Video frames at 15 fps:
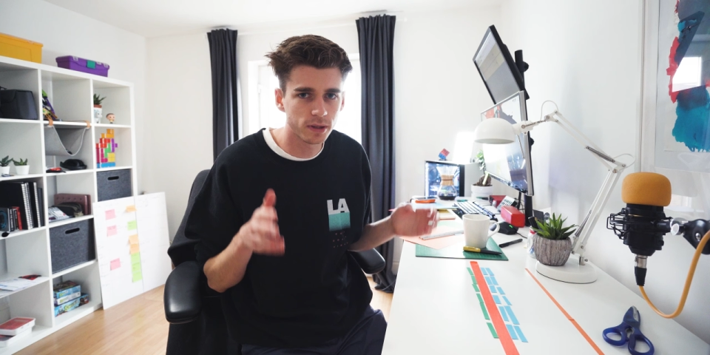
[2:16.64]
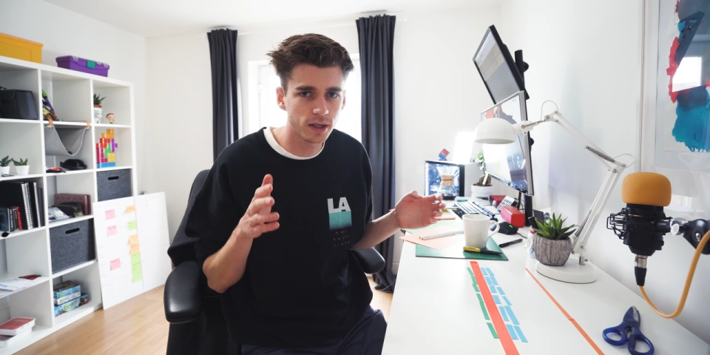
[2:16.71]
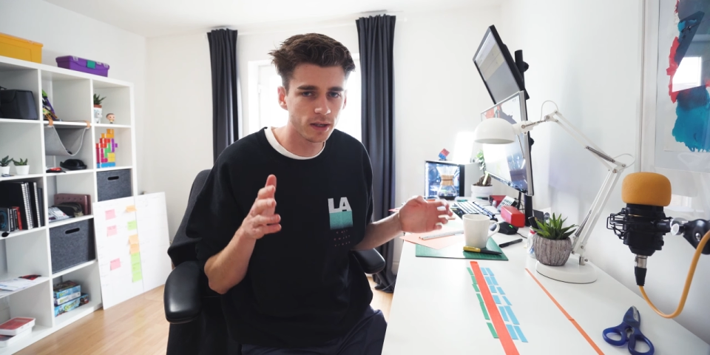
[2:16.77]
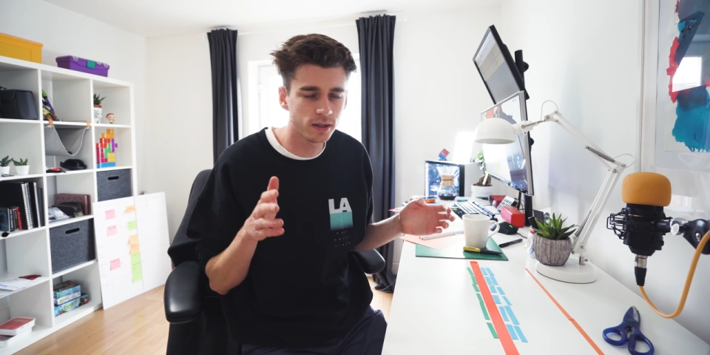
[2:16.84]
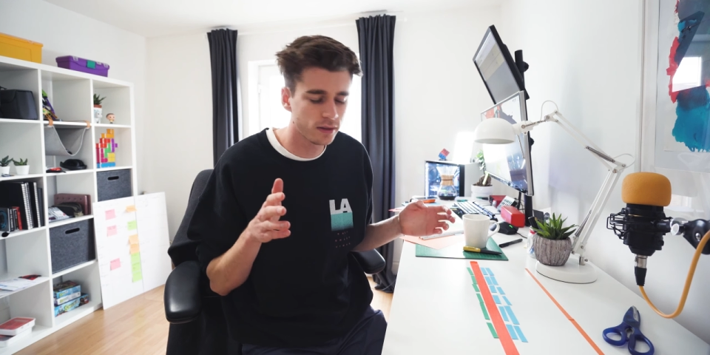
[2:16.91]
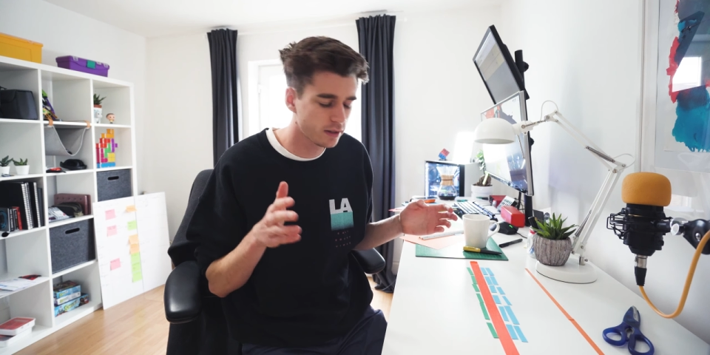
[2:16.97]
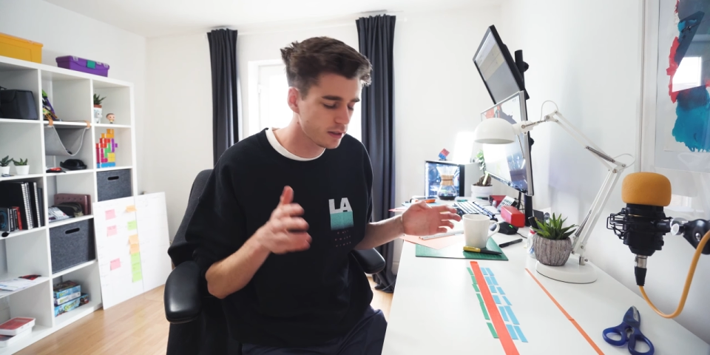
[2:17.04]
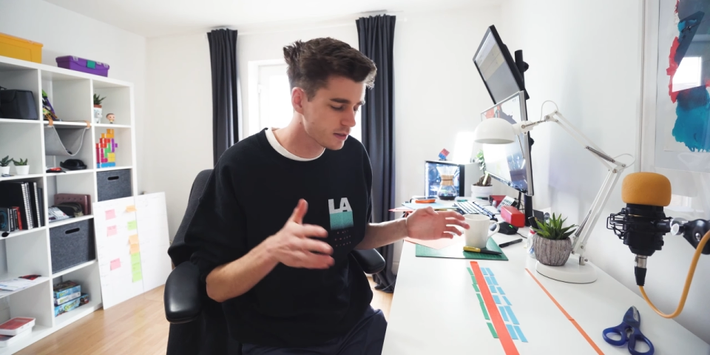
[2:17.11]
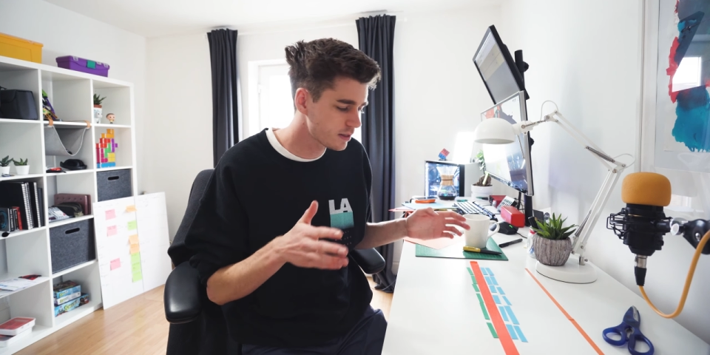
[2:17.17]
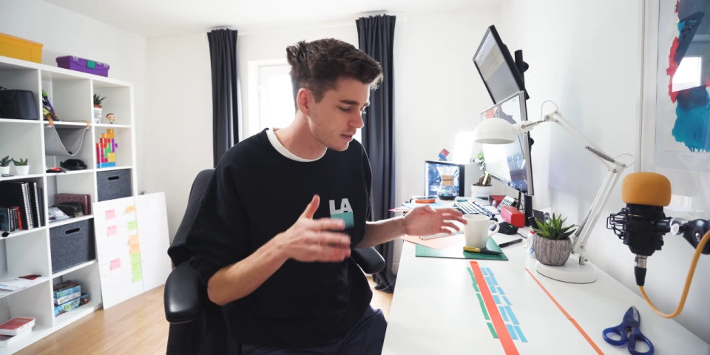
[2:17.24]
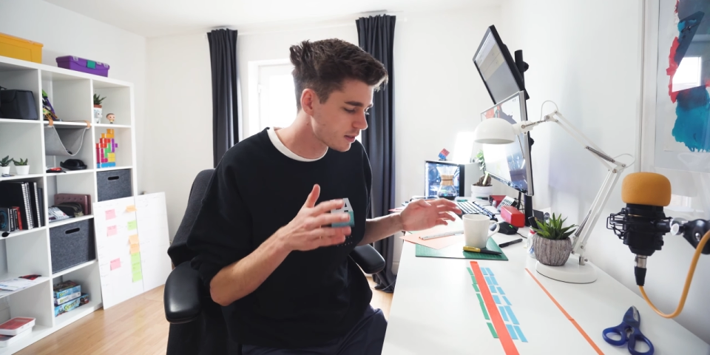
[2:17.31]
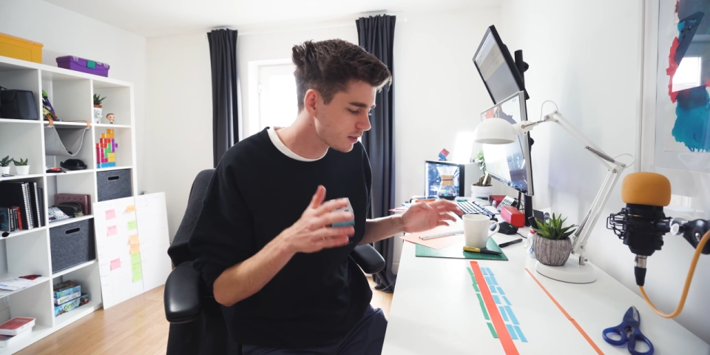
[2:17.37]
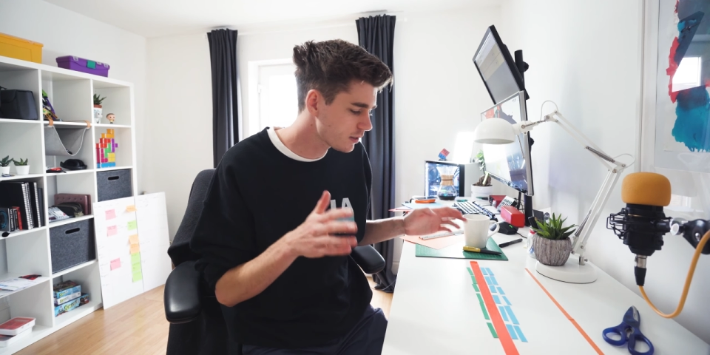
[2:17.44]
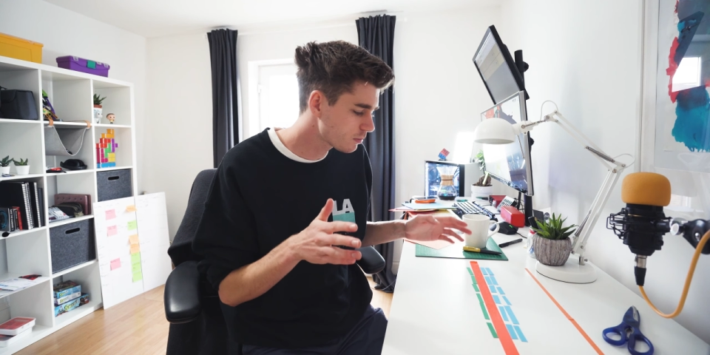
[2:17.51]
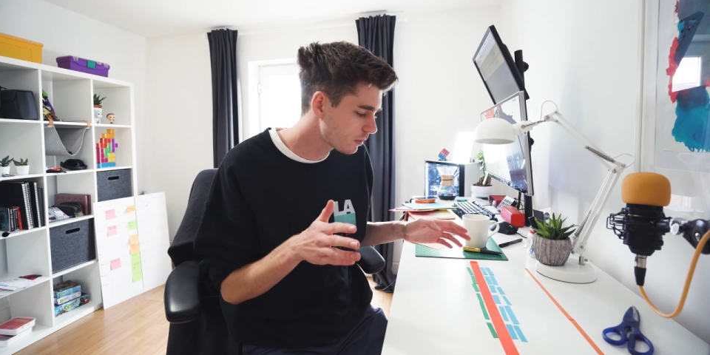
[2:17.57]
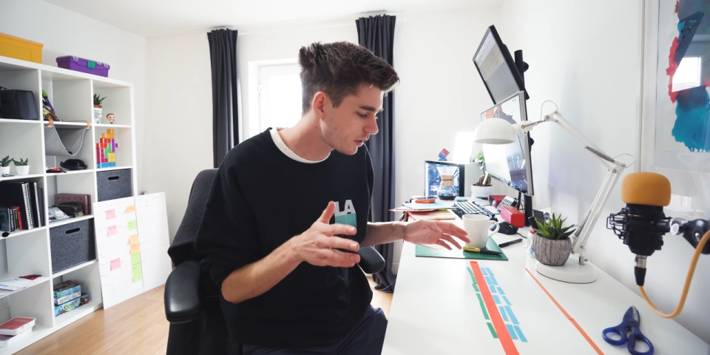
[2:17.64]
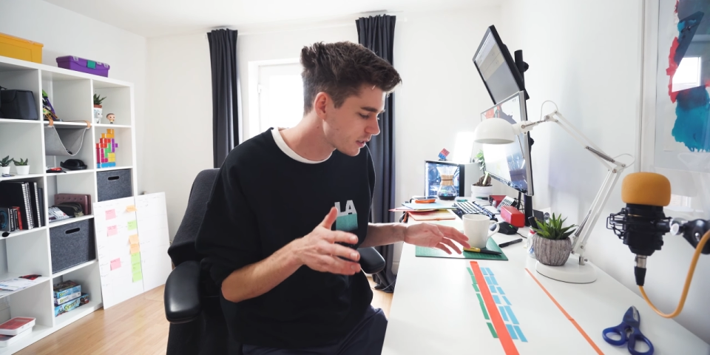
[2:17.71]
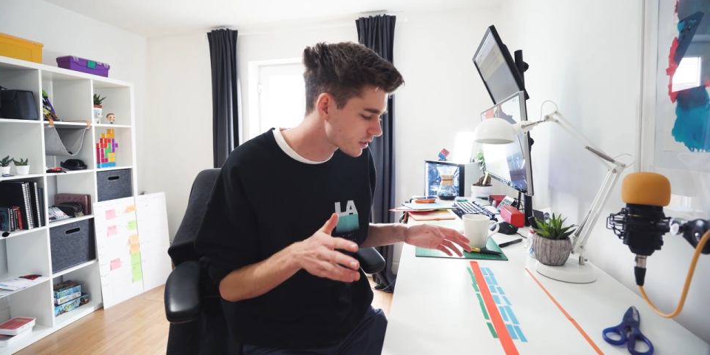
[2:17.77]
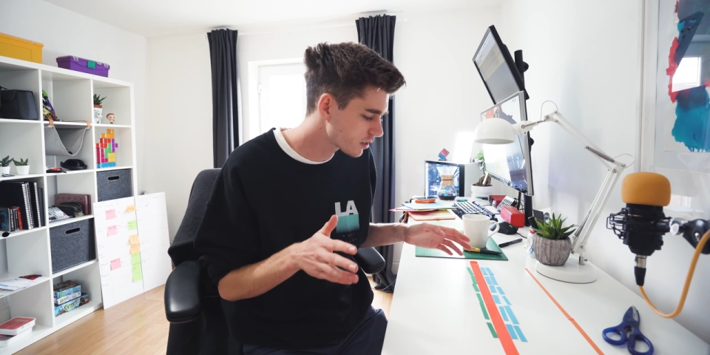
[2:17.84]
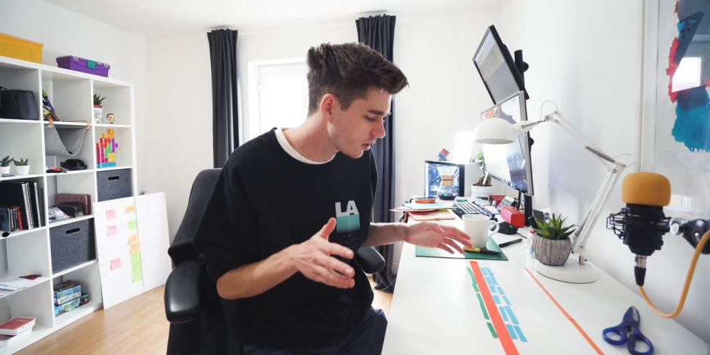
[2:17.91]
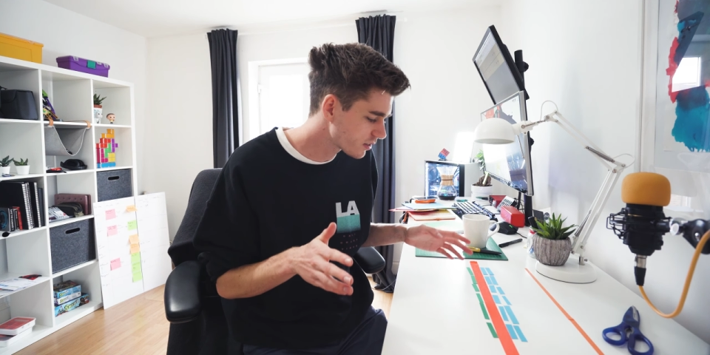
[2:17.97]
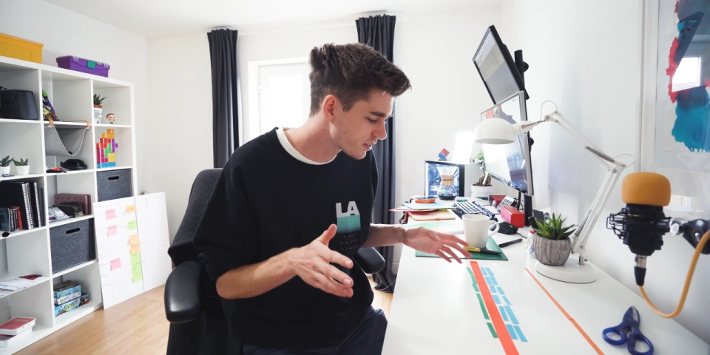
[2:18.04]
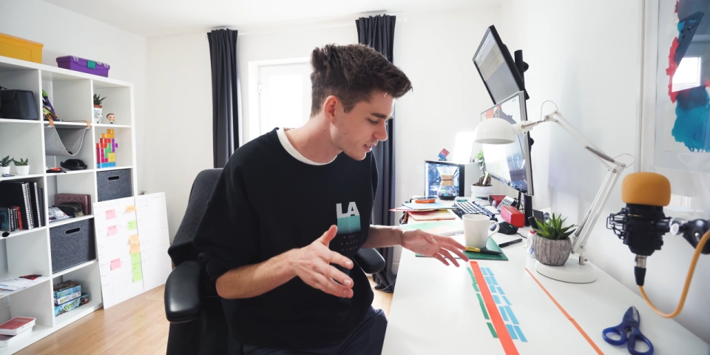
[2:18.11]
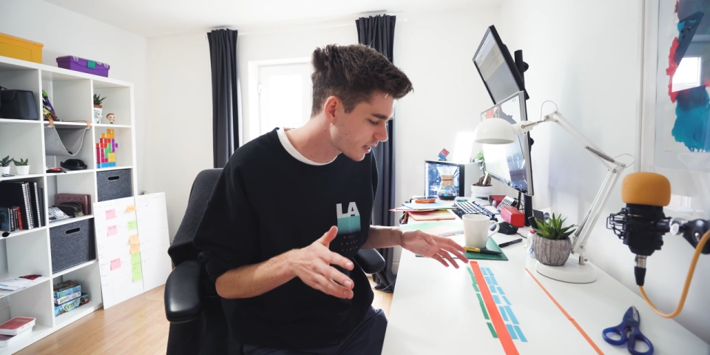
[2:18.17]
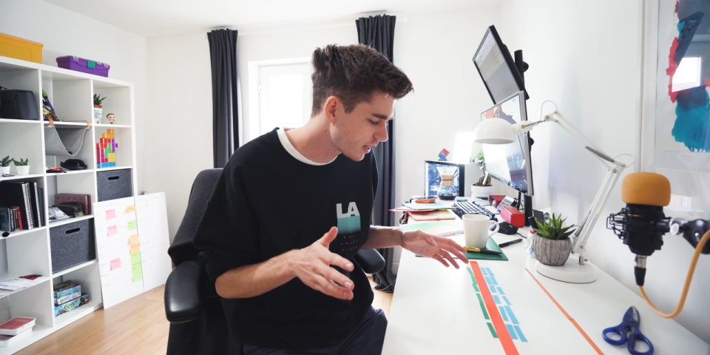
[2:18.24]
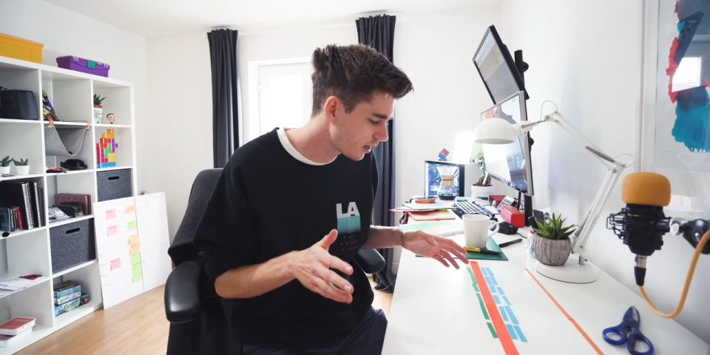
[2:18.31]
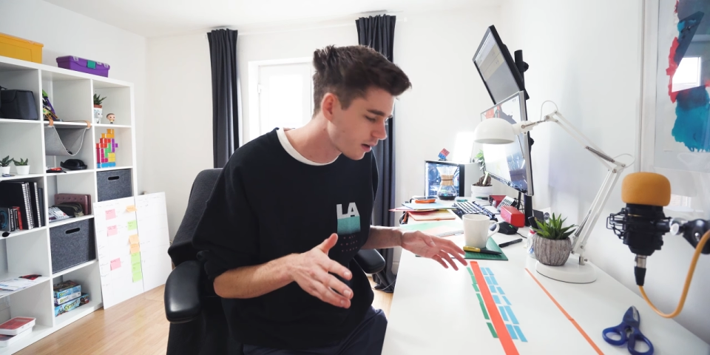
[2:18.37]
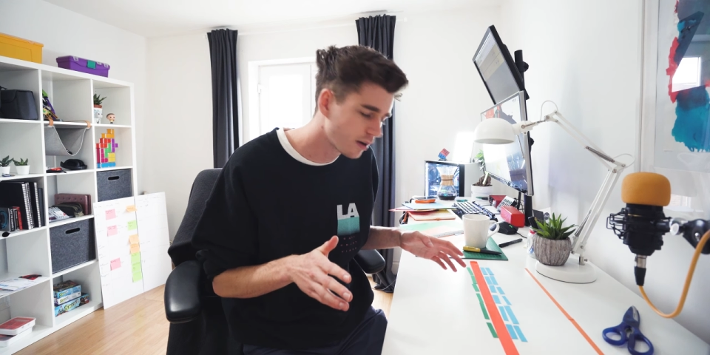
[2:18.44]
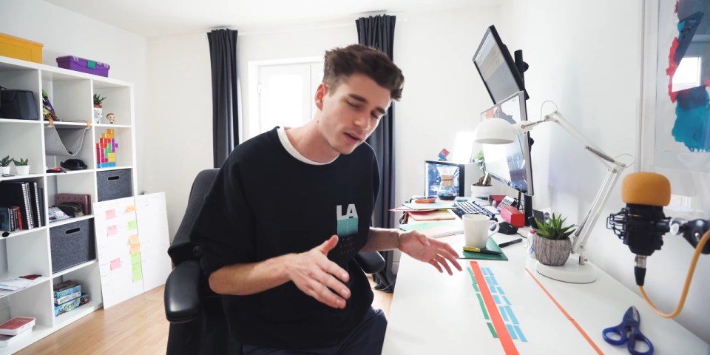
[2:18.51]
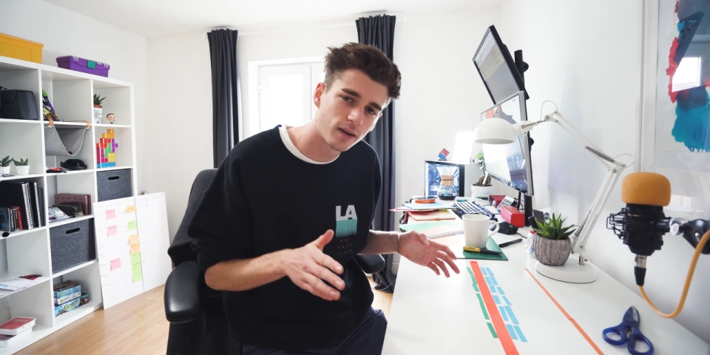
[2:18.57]
then this is where it starts to
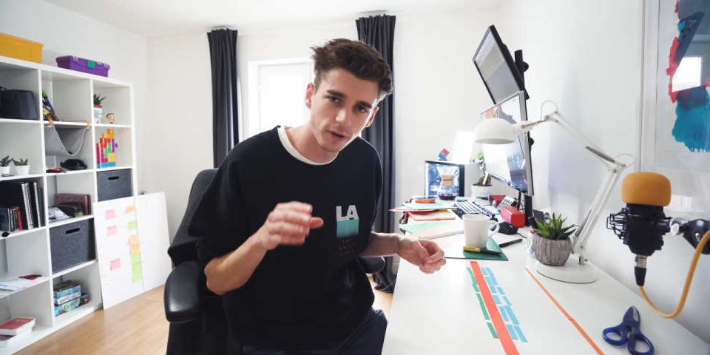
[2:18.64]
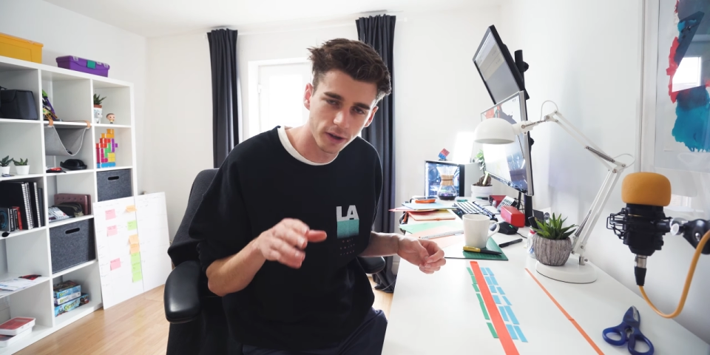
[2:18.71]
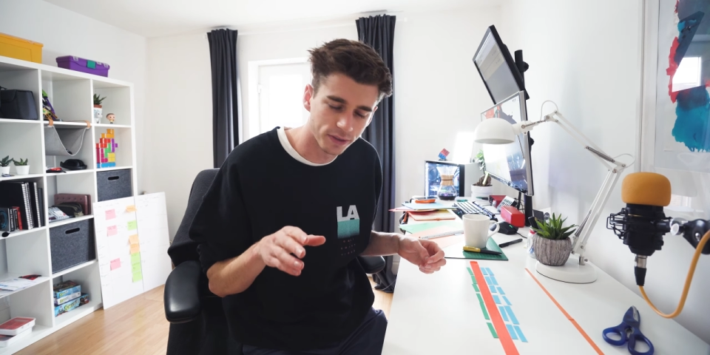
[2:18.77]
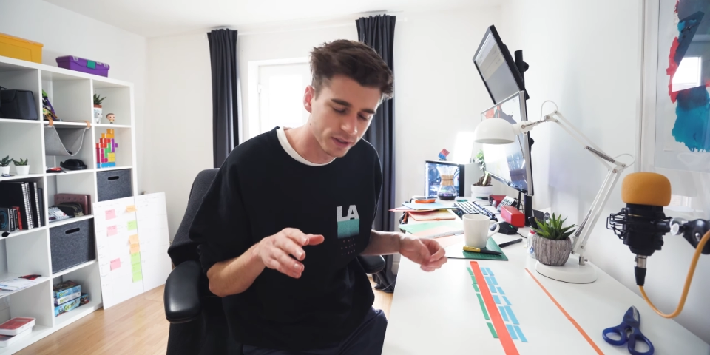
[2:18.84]
get fun.